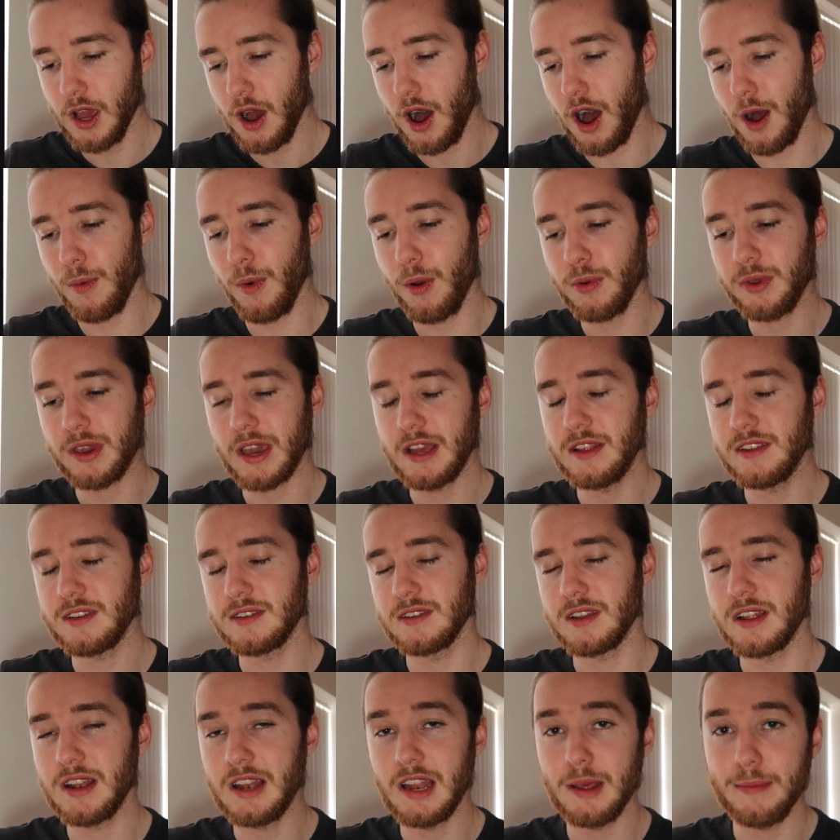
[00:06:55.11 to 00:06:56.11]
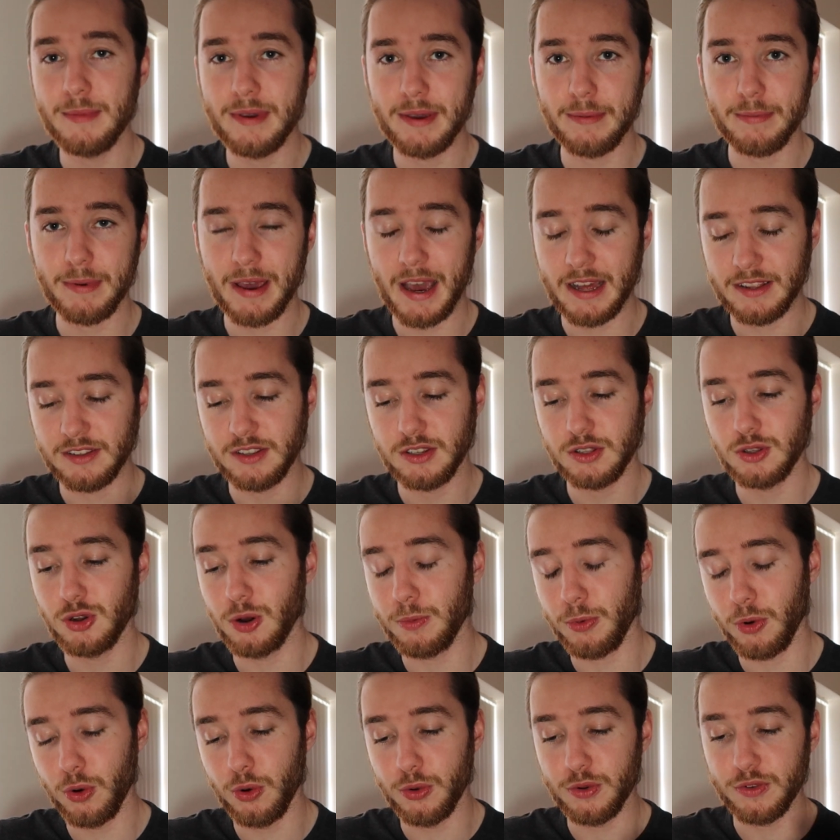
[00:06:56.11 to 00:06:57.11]
I won't get into the limit and
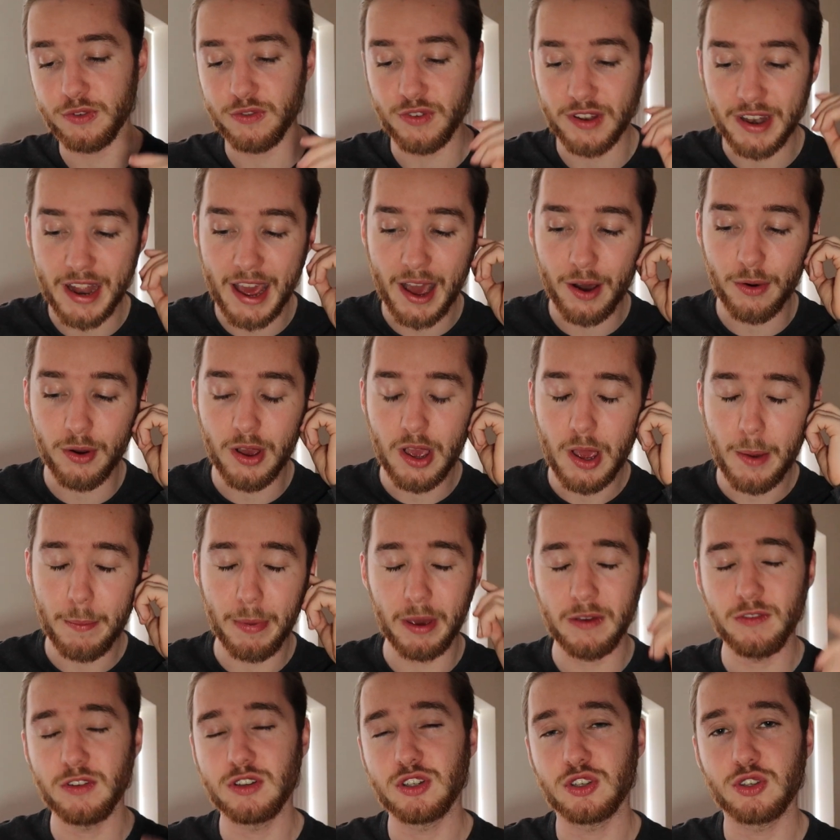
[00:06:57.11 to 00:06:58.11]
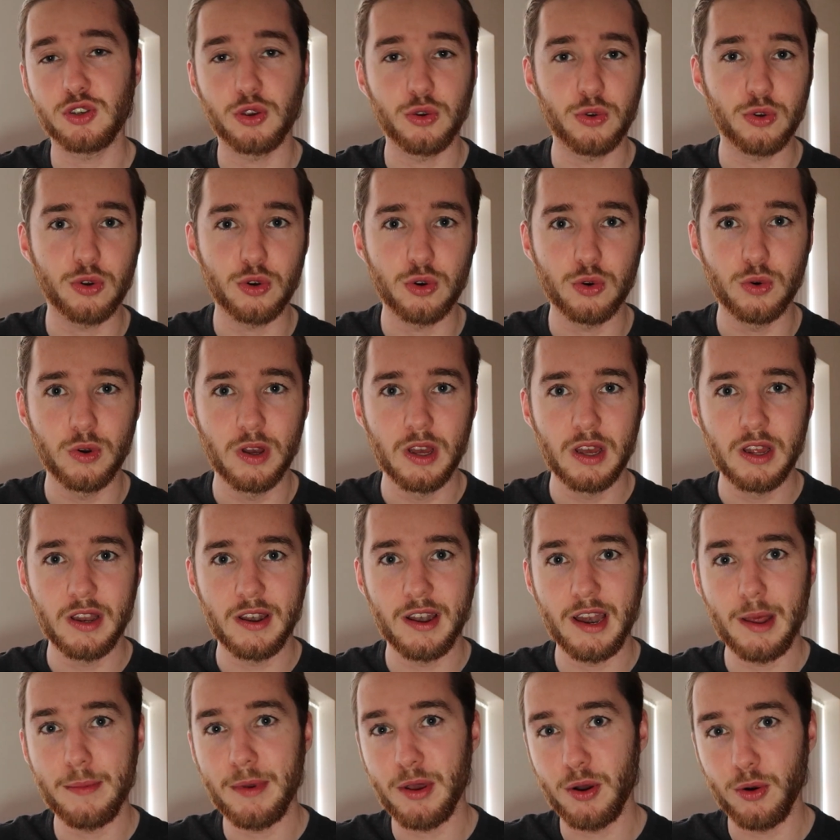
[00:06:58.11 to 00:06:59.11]
stop orders for now, but if you just Google
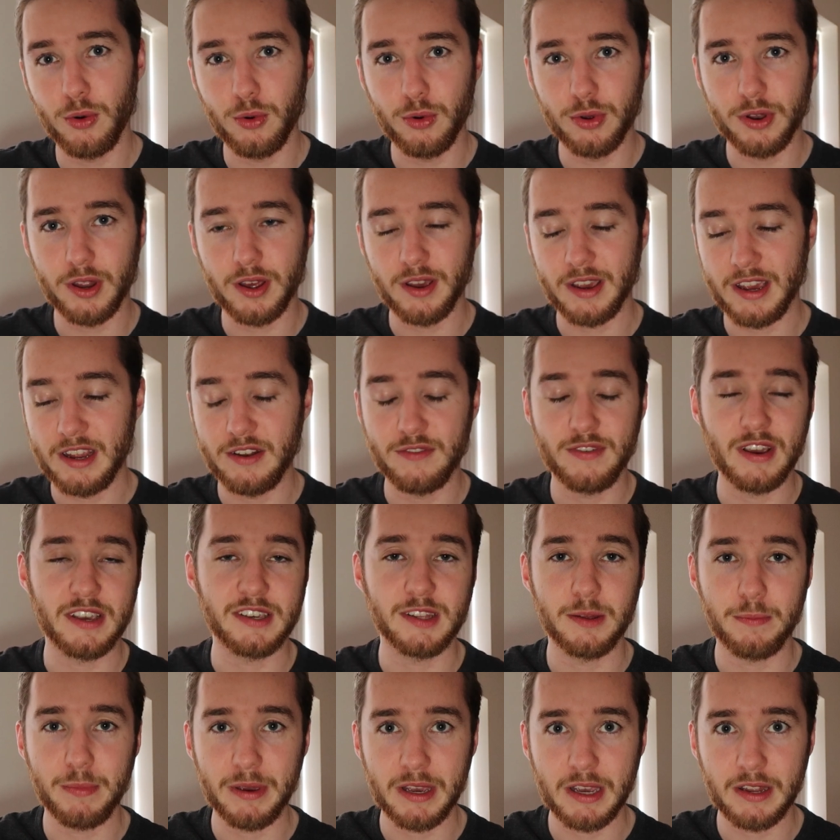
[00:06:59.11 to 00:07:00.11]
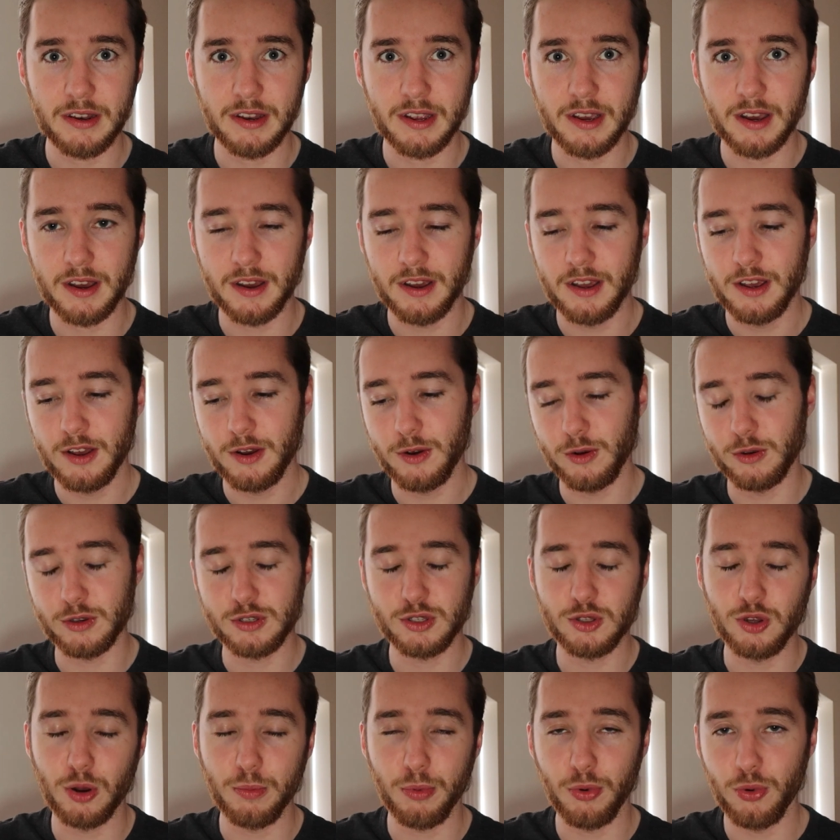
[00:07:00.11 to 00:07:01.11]
limit order Investopedia or
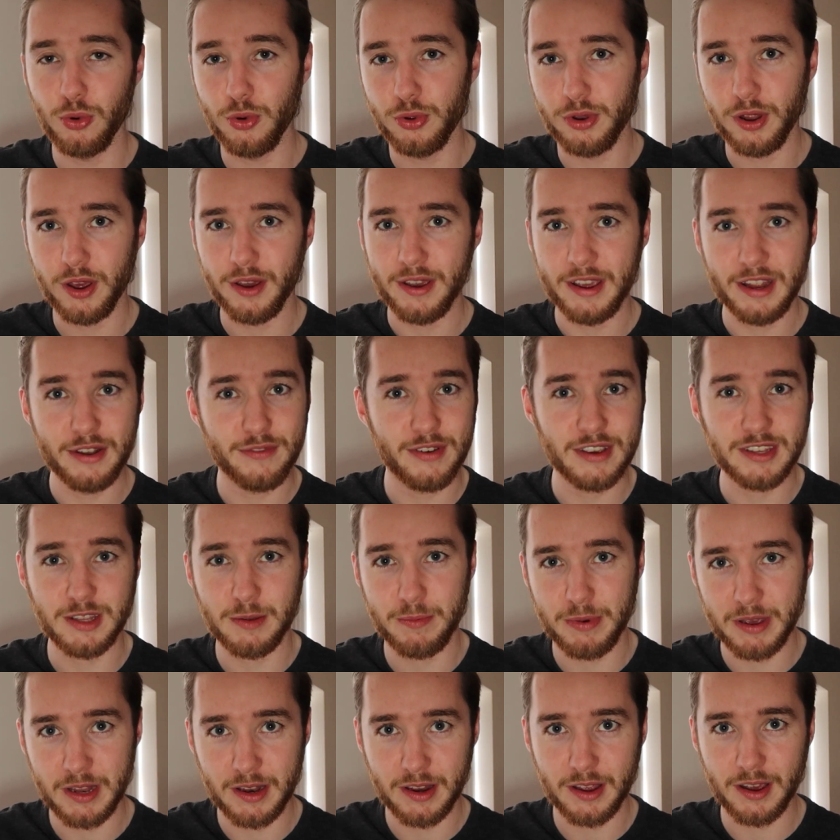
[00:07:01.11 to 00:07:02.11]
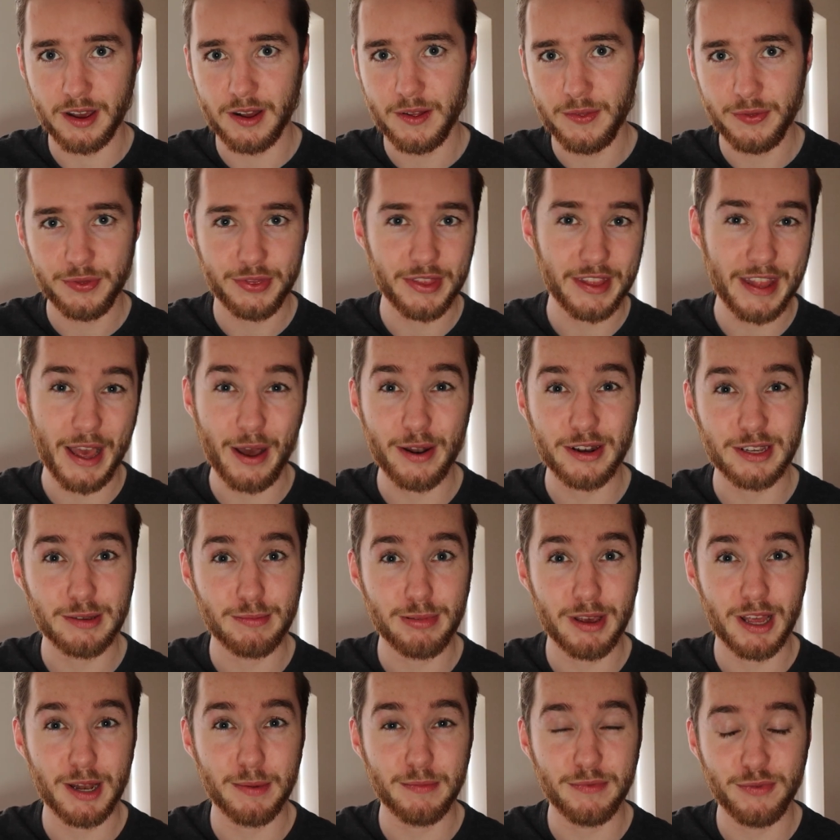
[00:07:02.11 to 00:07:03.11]
stop order Investopedia, they'll
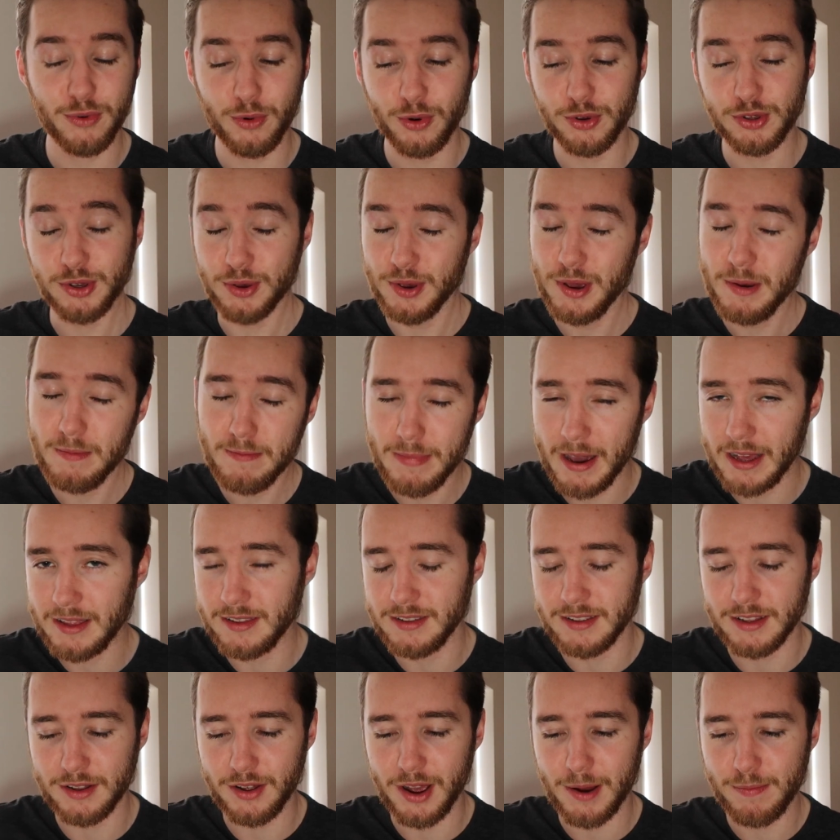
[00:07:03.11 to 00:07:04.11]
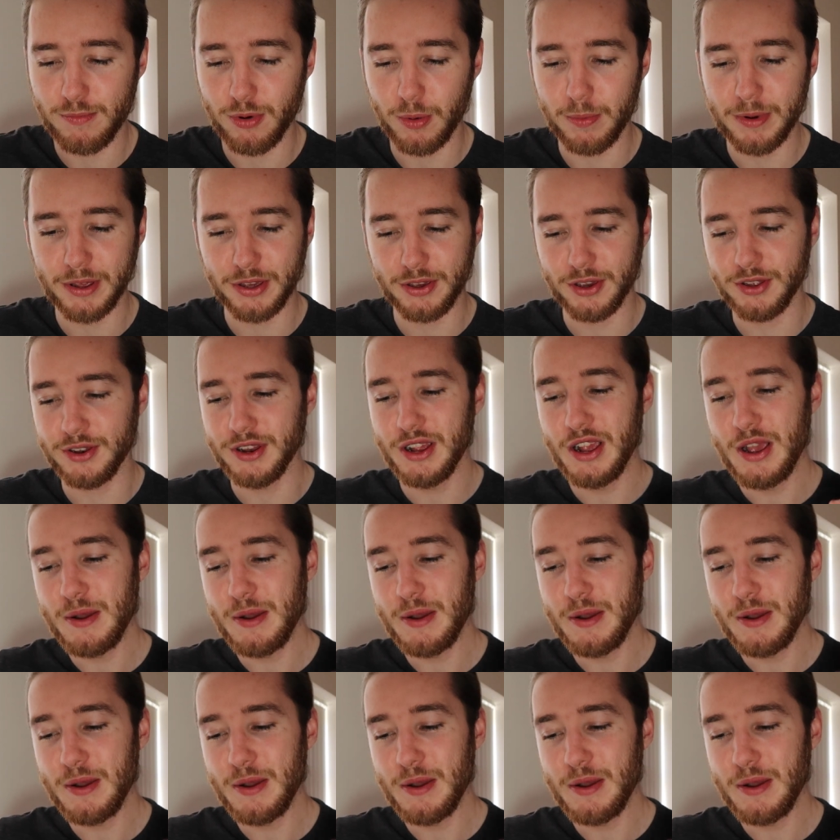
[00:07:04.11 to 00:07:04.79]
explain them for you better than I probably could.